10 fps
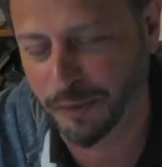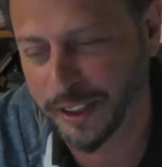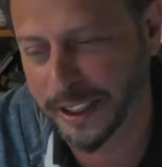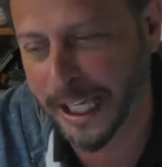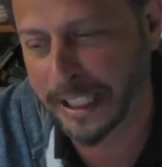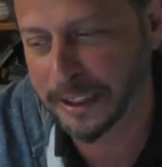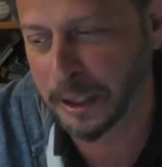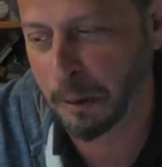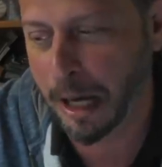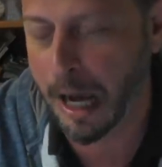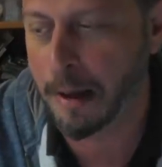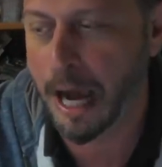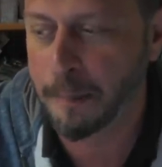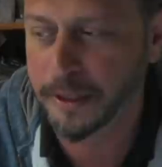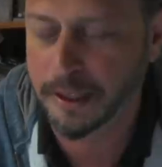figured that you know I,
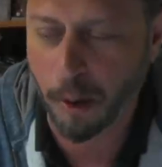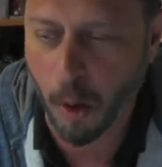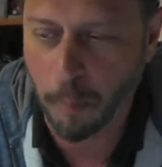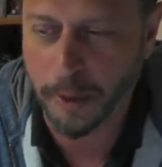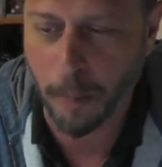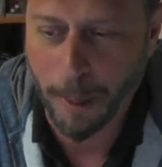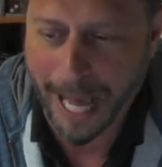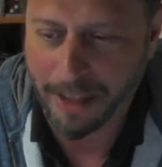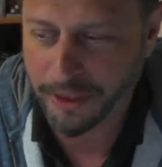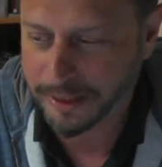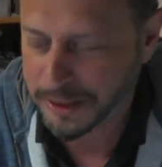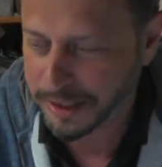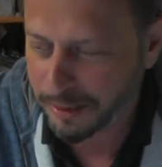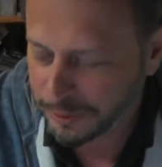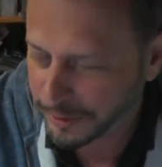I'm into homeopathic stuff.